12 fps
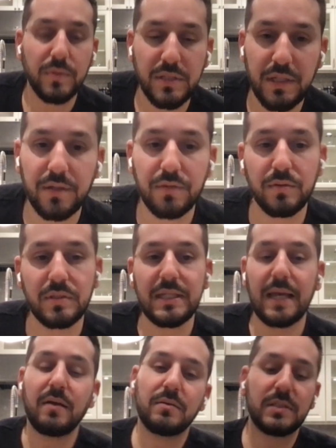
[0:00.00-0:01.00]
I'm particularly
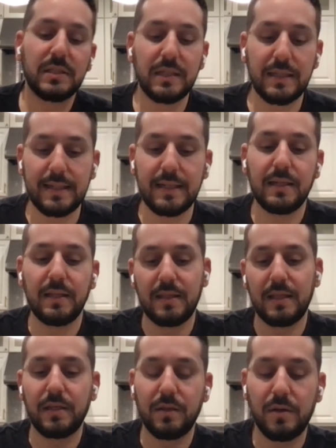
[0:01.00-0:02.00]
talented in
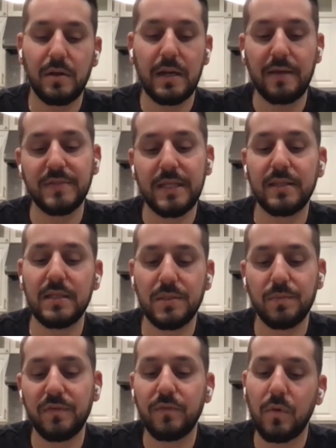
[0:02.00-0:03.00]
anything, you know, and I've said
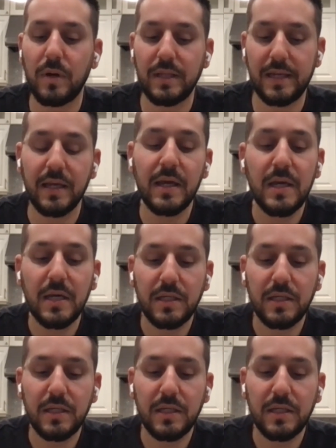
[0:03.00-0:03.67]
this before, like,